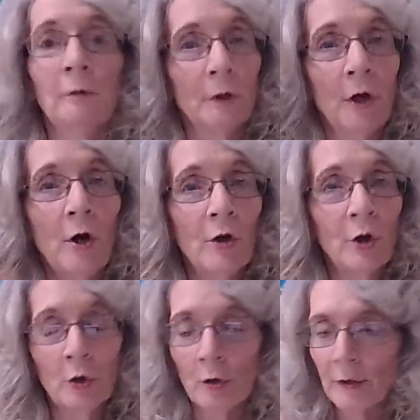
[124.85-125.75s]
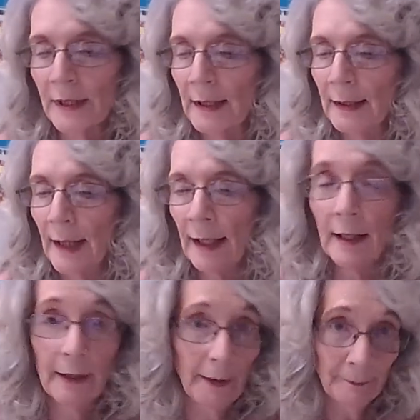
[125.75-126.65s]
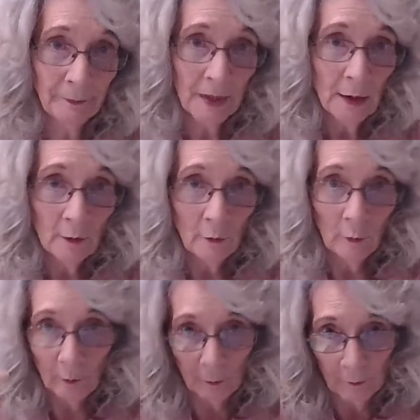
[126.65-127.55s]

long curls in, like when